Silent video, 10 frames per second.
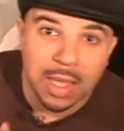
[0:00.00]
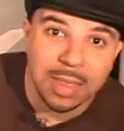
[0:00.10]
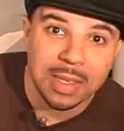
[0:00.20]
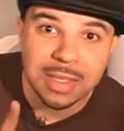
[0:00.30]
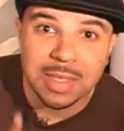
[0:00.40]
day
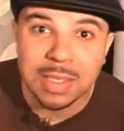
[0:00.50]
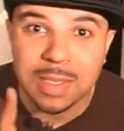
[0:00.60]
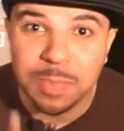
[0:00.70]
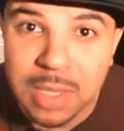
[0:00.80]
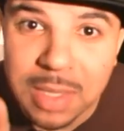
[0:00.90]
this
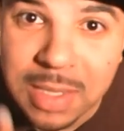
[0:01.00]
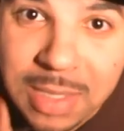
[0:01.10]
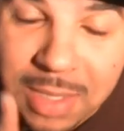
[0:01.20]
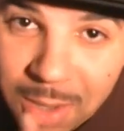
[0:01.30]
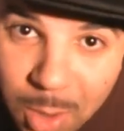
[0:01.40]

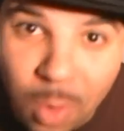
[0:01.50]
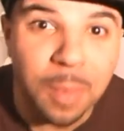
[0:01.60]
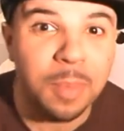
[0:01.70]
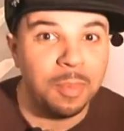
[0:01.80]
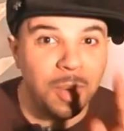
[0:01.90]
is going to go
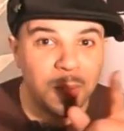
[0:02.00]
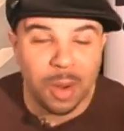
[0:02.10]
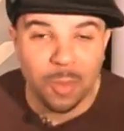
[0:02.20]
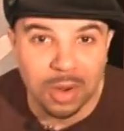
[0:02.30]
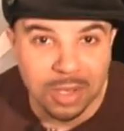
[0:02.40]
up. Mark
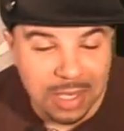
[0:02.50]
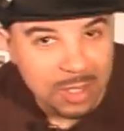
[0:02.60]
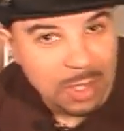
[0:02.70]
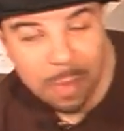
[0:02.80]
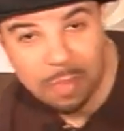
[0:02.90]
my
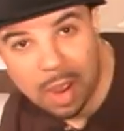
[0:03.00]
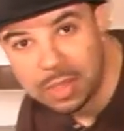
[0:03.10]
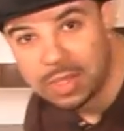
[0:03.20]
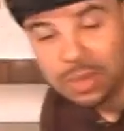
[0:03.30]
words, I promise